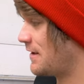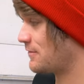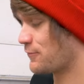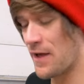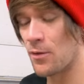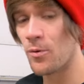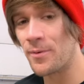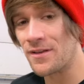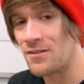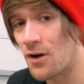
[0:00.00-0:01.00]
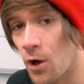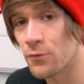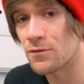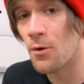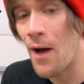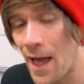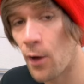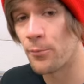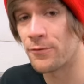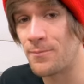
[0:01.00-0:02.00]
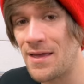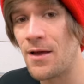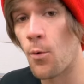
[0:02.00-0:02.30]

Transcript: is available because it also helps me